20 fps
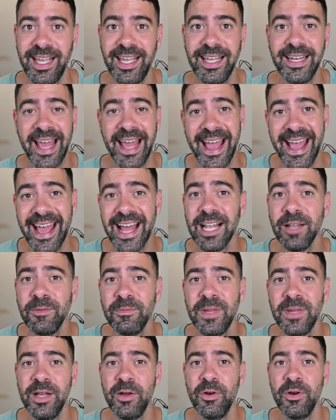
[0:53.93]
In
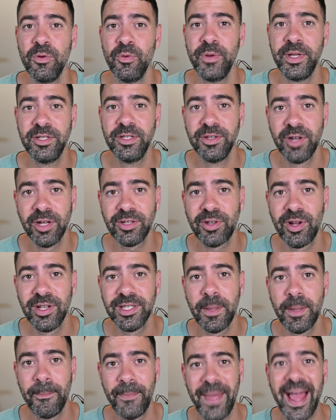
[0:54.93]
Helm, we do not
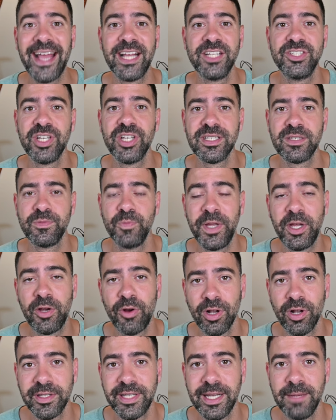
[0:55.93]
call them packages, we
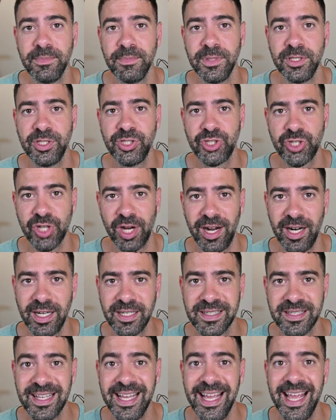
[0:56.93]
call them
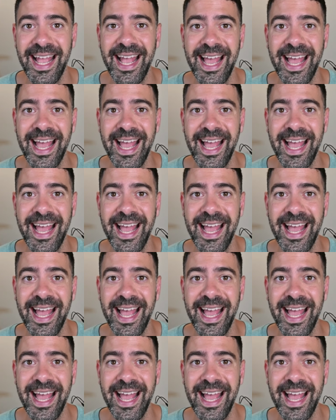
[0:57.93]
charts,